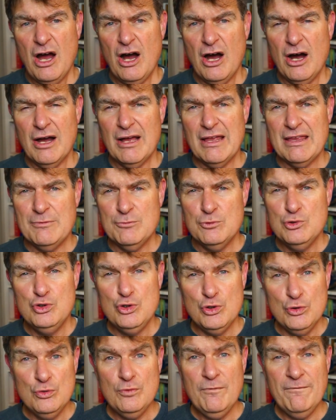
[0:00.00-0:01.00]
I
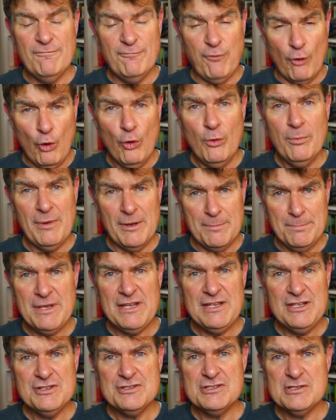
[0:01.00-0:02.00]
do form
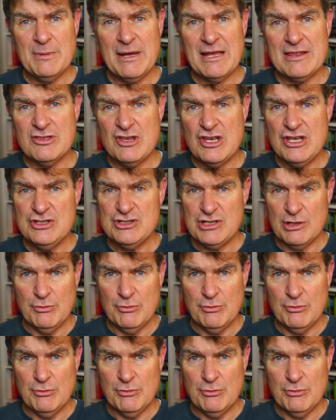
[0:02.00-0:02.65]
opinions about things,